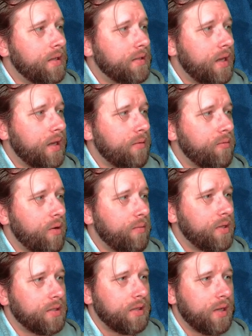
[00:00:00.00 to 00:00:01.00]
Take a
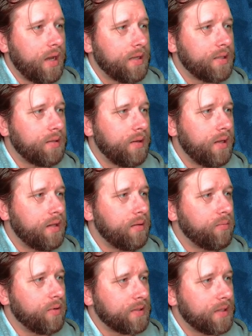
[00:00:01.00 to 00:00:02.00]
moment to isolate the
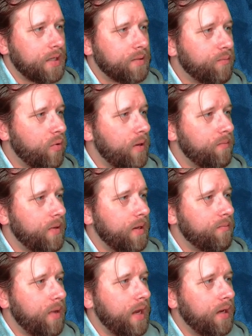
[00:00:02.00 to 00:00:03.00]
precise point
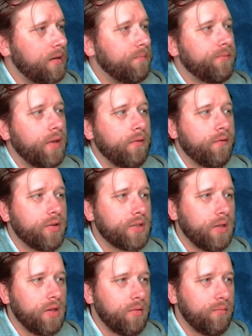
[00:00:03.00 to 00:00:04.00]
being made. Your first
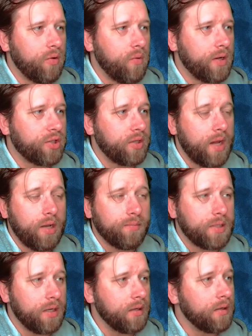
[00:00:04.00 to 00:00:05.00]
Columbo question
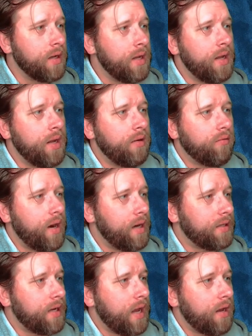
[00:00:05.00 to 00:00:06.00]
helps here. Write
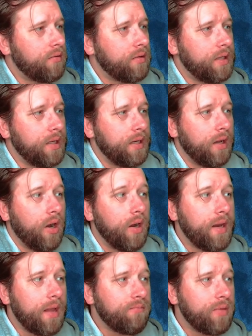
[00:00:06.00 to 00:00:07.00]
it down in
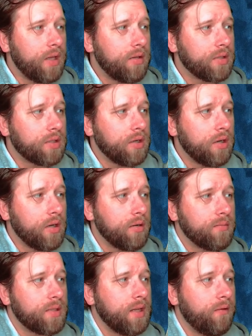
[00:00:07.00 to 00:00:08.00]
unambiguous
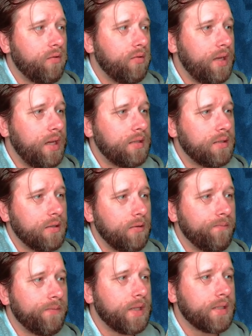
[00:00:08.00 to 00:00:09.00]
terms if you need to.
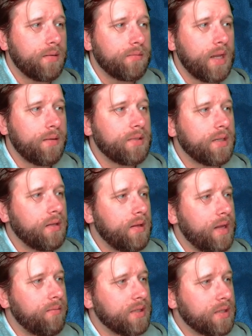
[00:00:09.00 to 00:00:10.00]
Sometimes the
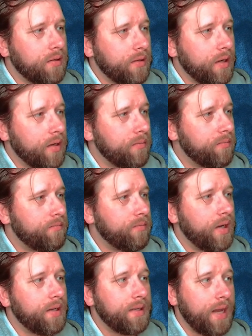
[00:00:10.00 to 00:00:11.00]
claim is clear,
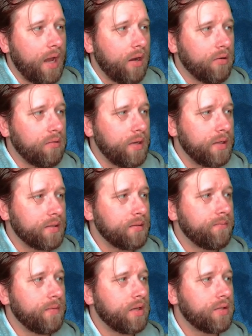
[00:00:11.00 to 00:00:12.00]
but not always.
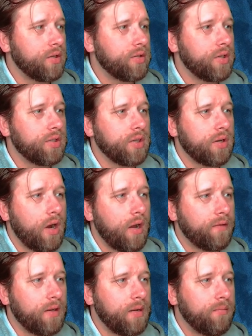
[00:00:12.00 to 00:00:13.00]
Assertions are
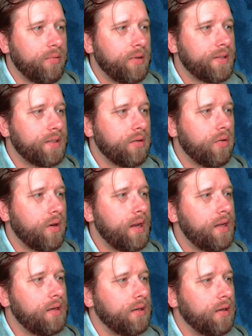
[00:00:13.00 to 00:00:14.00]
often implicit or
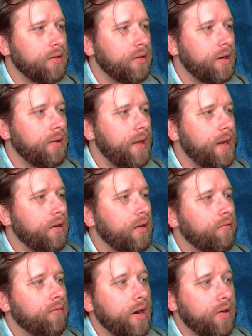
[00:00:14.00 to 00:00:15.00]
hidden under a layer
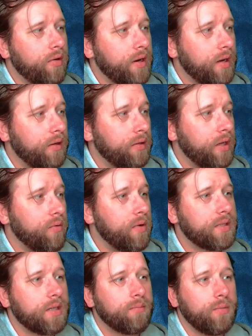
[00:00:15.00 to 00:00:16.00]
of rhetoric and
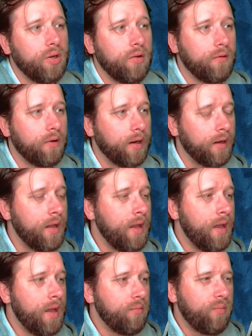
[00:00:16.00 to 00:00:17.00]
linguistic maneuvering.
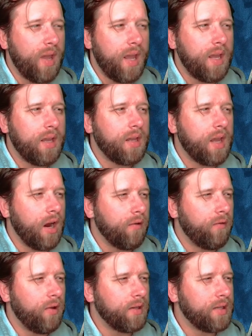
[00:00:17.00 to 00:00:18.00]
Pay
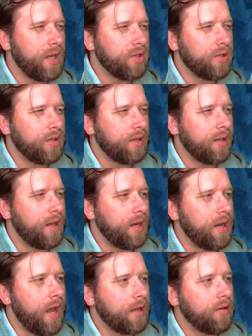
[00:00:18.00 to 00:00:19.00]
careful attention to get
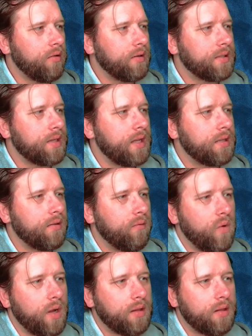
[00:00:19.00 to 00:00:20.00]
an accurate sense
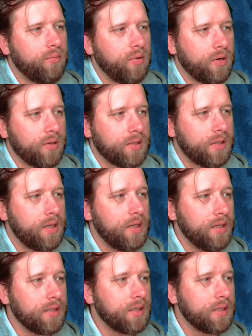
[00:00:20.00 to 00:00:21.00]
of what the person
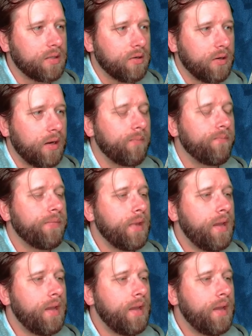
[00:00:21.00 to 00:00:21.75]
is asserting.